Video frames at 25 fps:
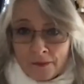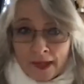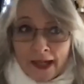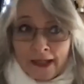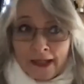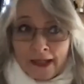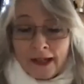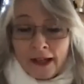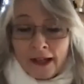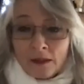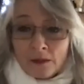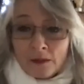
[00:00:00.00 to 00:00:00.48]

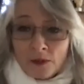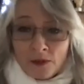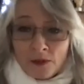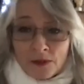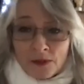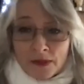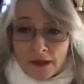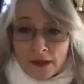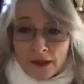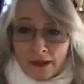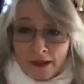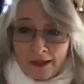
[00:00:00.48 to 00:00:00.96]
and
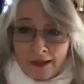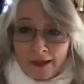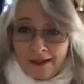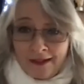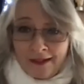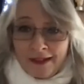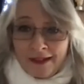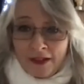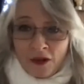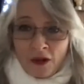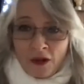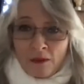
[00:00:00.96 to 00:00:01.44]
animals.
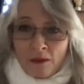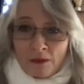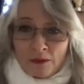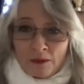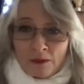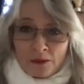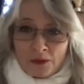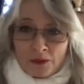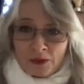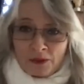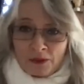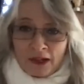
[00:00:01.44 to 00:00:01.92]
I'm
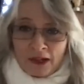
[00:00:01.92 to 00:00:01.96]
also